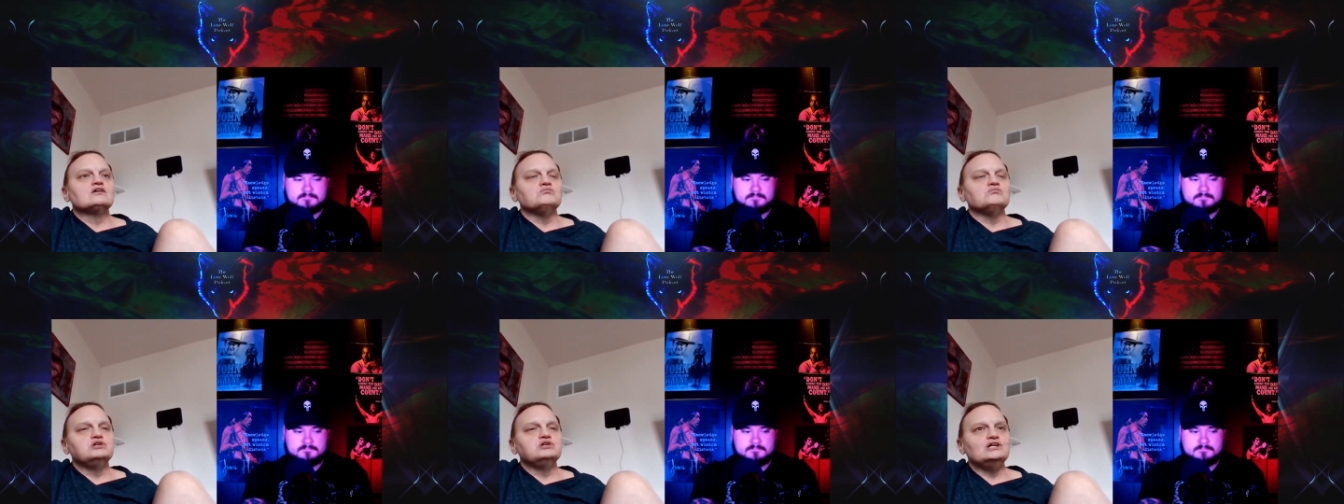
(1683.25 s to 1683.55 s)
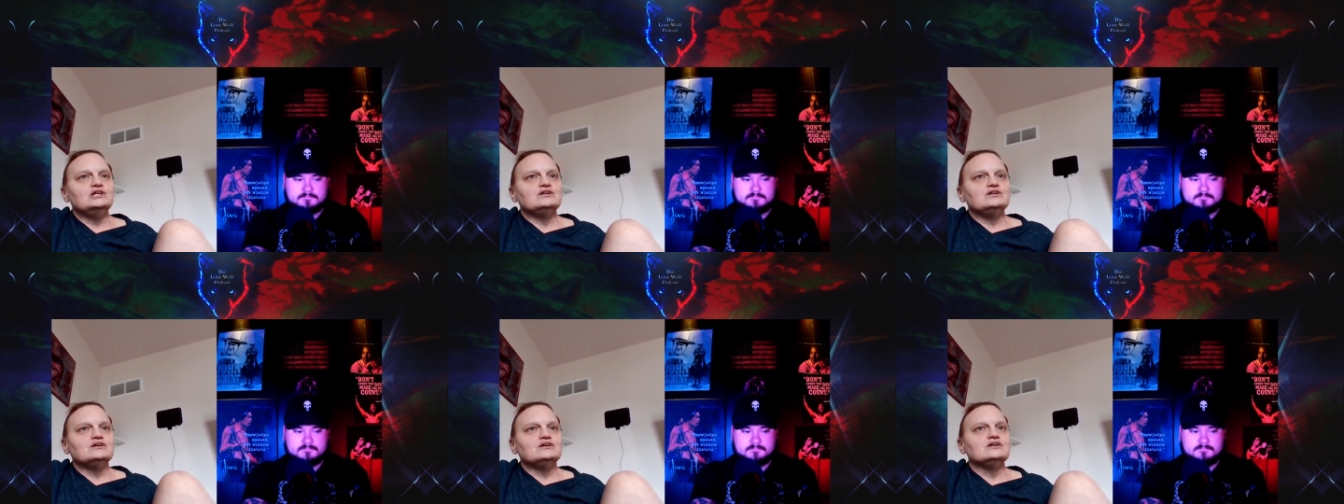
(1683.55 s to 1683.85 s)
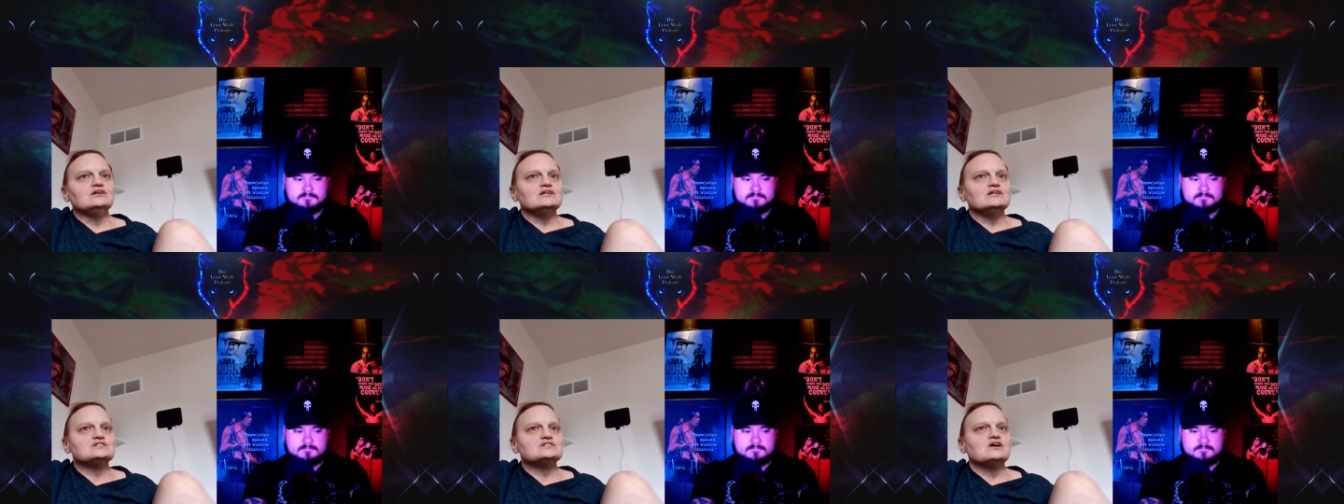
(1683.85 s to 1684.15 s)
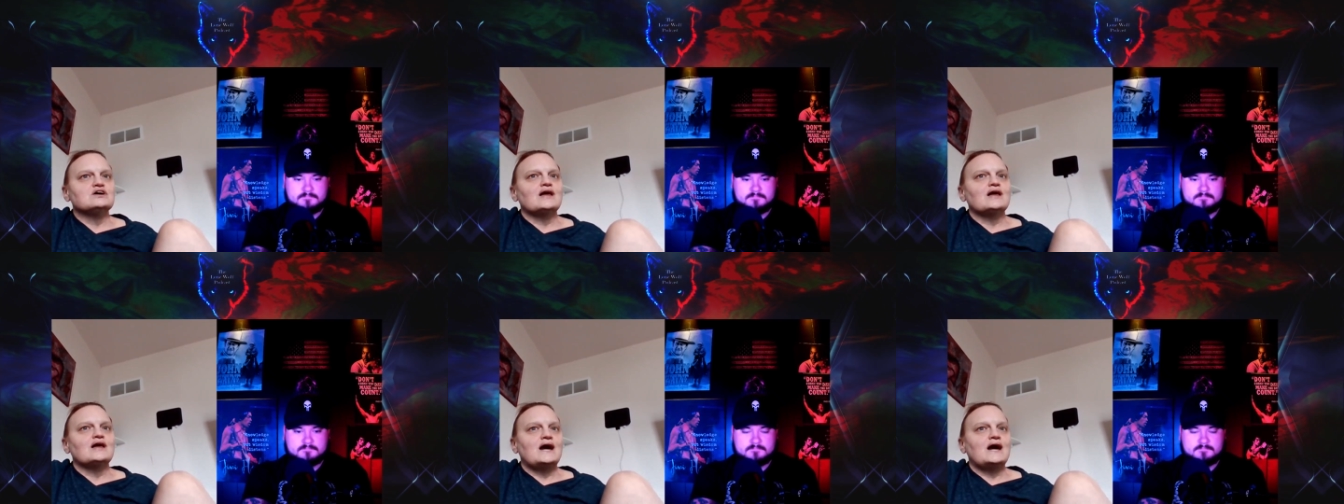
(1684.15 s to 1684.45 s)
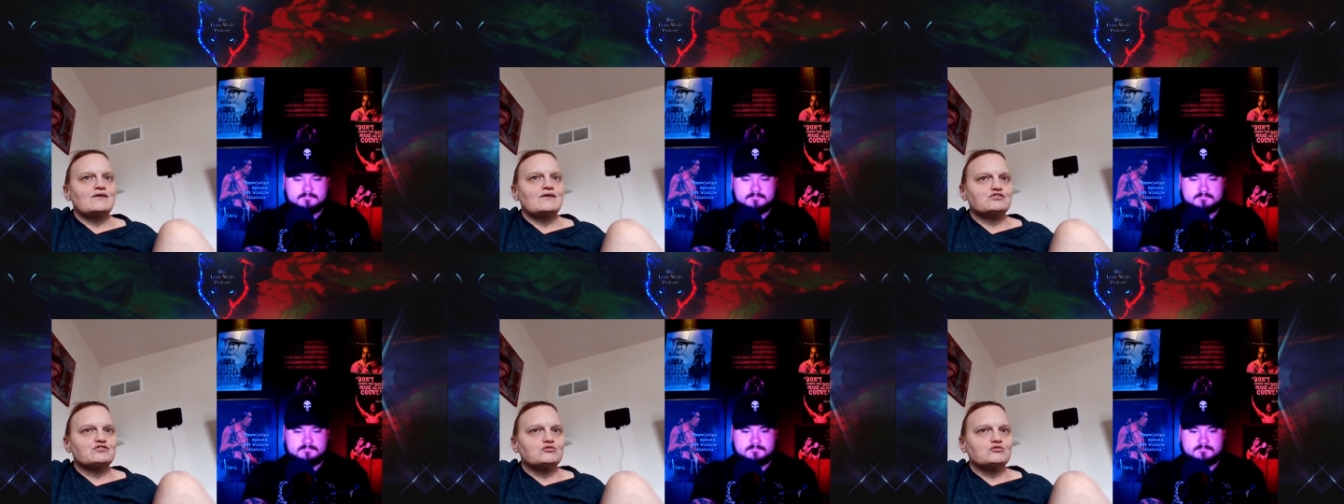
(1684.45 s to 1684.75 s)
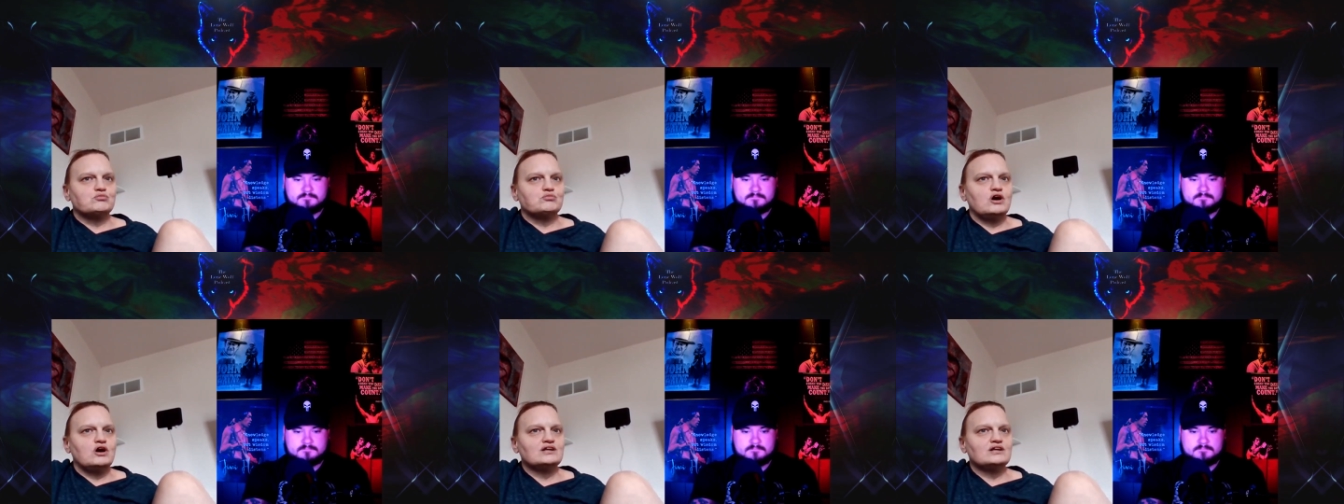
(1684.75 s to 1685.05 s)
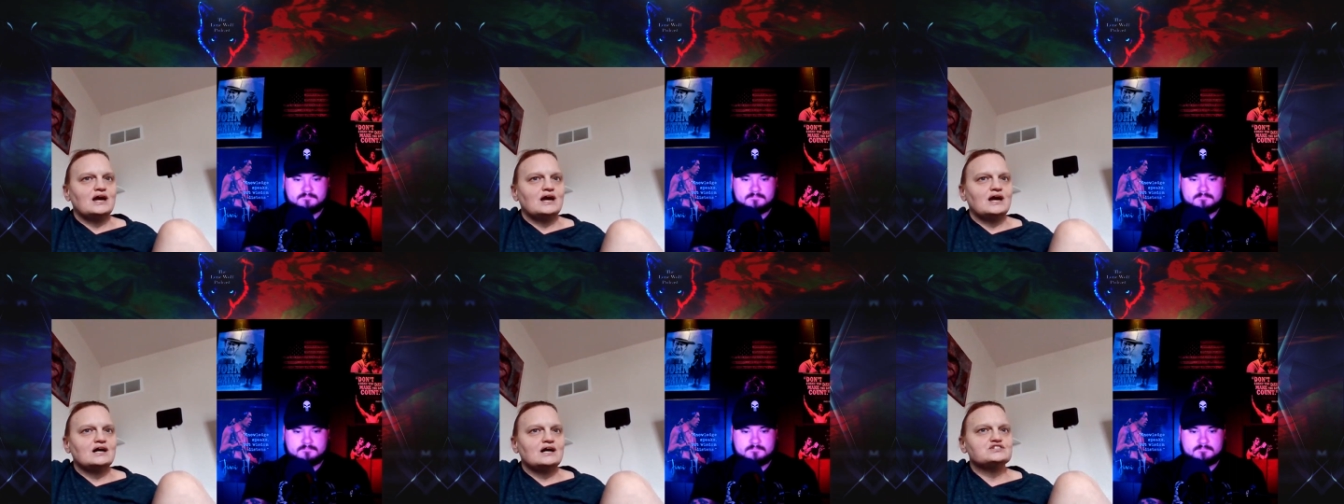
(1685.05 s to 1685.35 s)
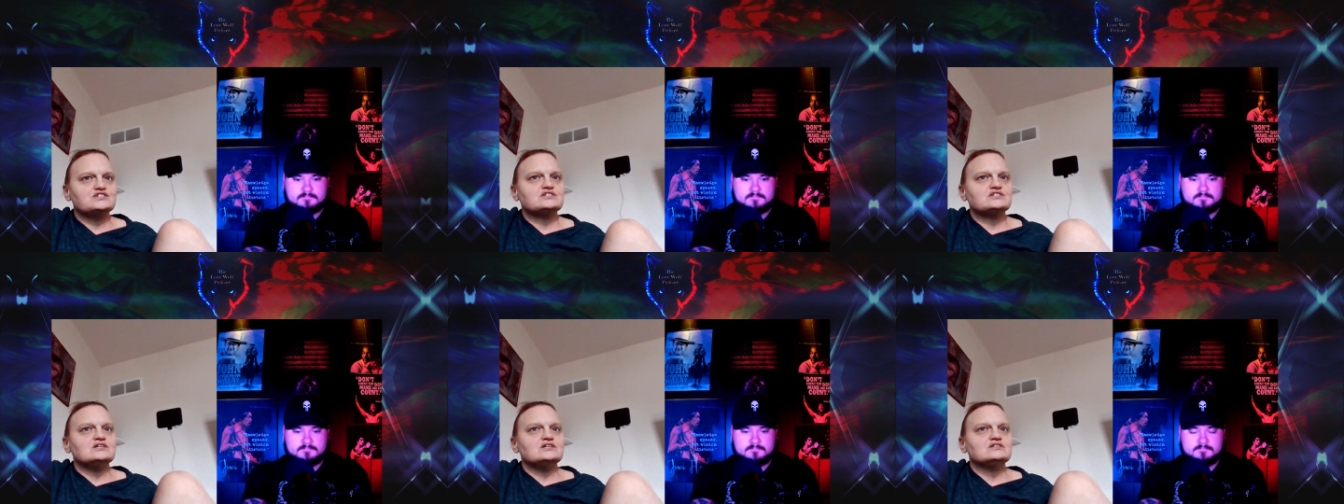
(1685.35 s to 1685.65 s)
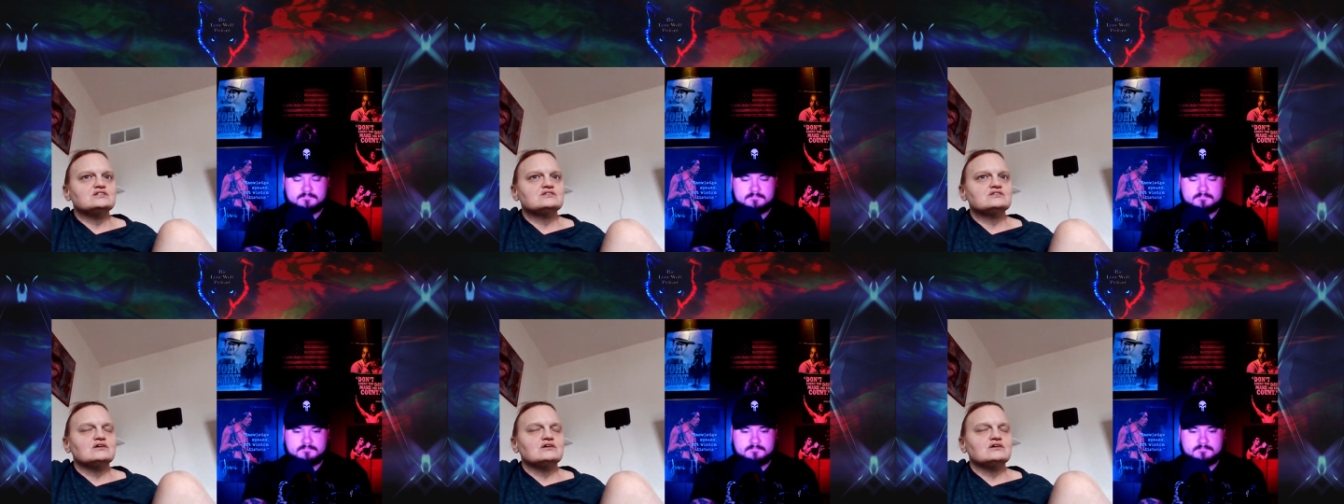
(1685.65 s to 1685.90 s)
completed until after the broadcast,